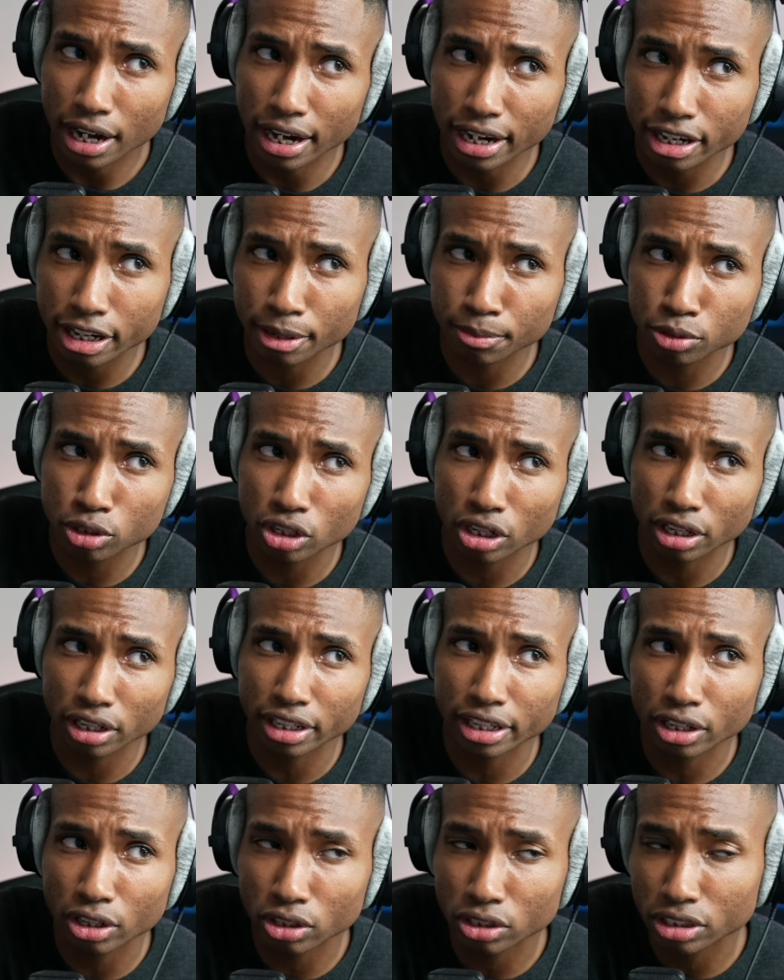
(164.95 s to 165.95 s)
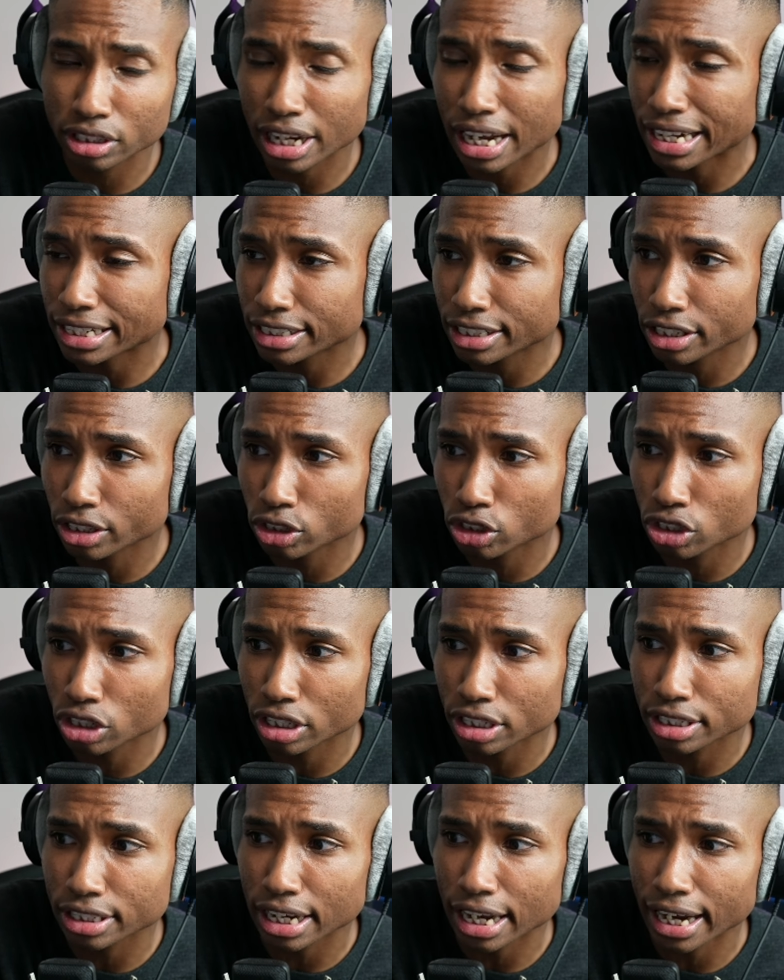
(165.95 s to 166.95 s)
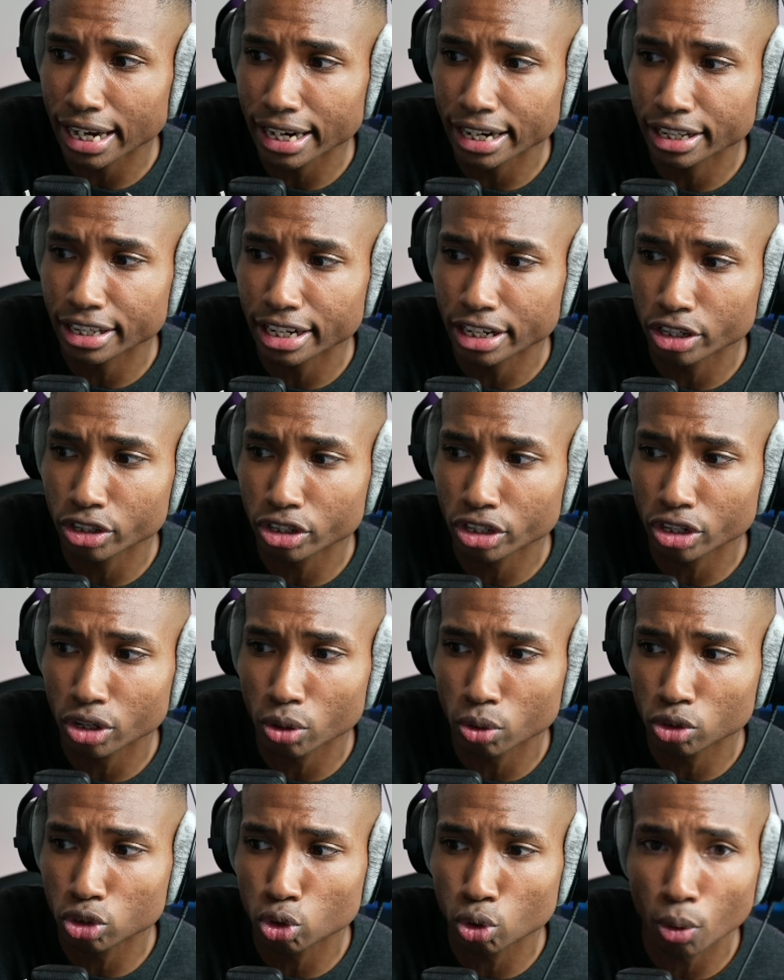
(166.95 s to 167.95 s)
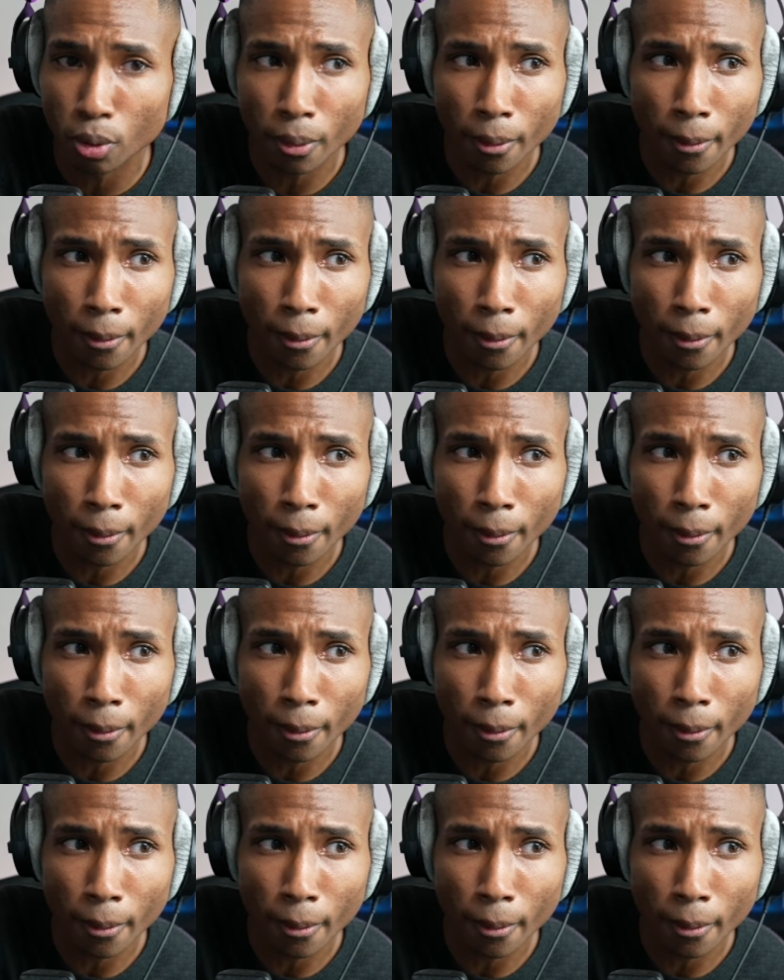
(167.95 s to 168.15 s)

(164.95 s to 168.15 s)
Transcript: Come to the little dots here to the side, and then you're going to go to